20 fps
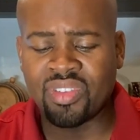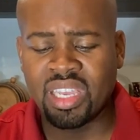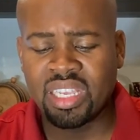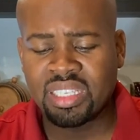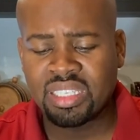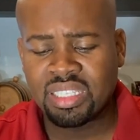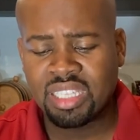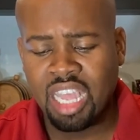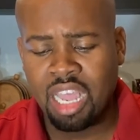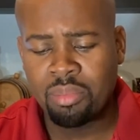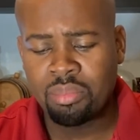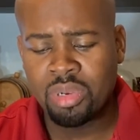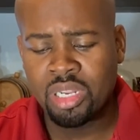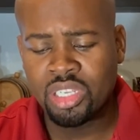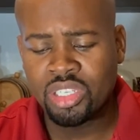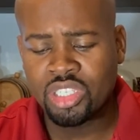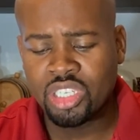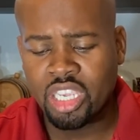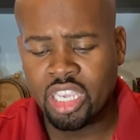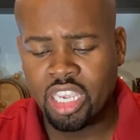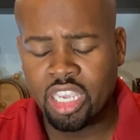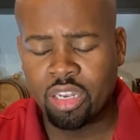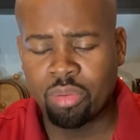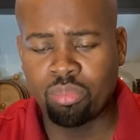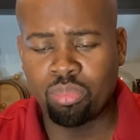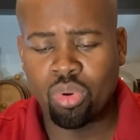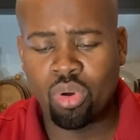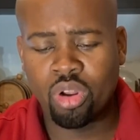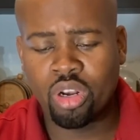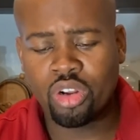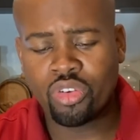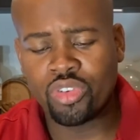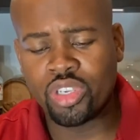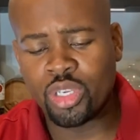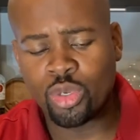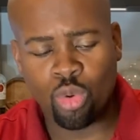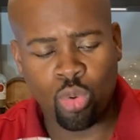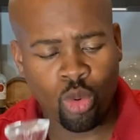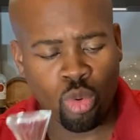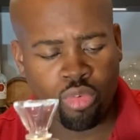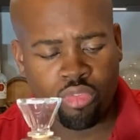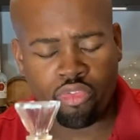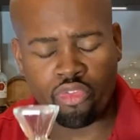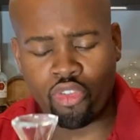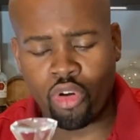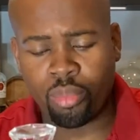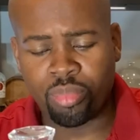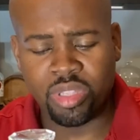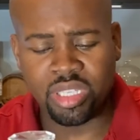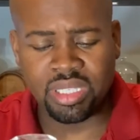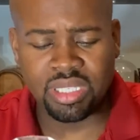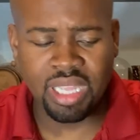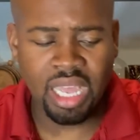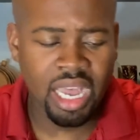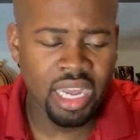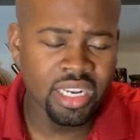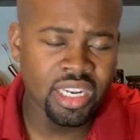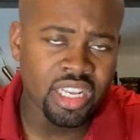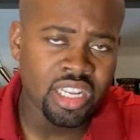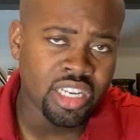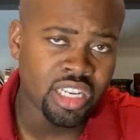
established in Puerto Rico from the start.